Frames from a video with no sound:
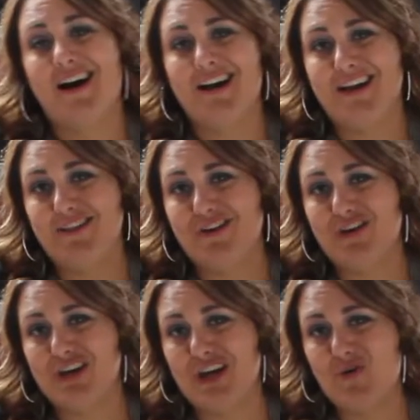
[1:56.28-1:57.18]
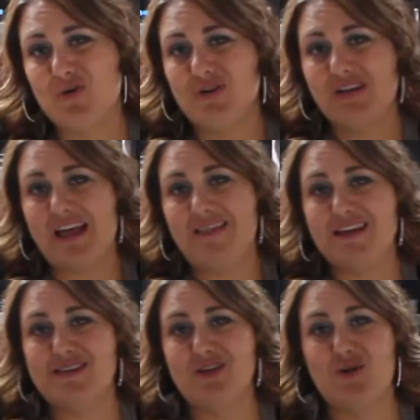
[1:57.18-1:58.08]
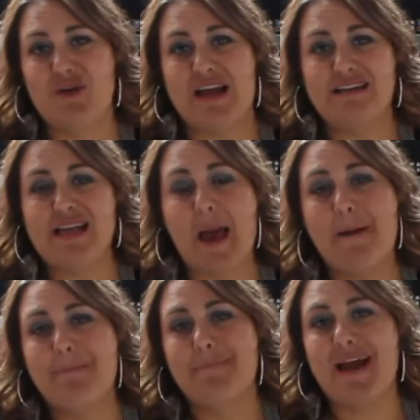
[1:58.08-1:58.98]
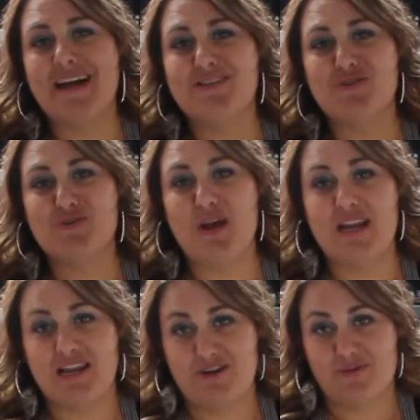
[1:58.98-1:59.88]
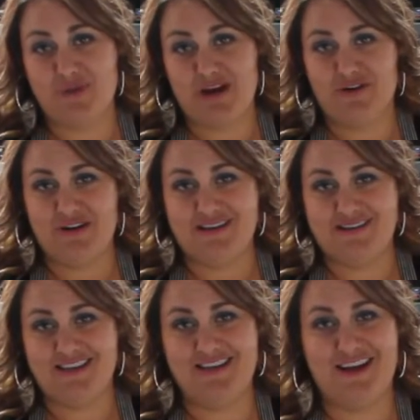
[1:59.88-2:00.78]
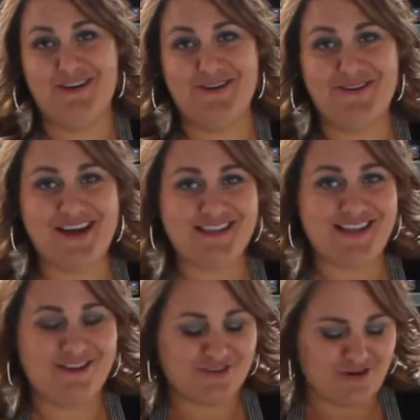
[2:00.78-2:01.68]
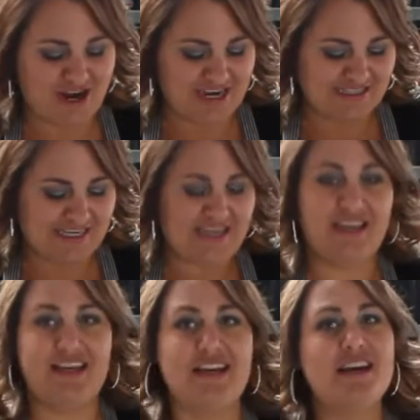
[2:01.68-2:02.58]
In the cooking world, that's known as macerating your berries. I know that sounds crazy.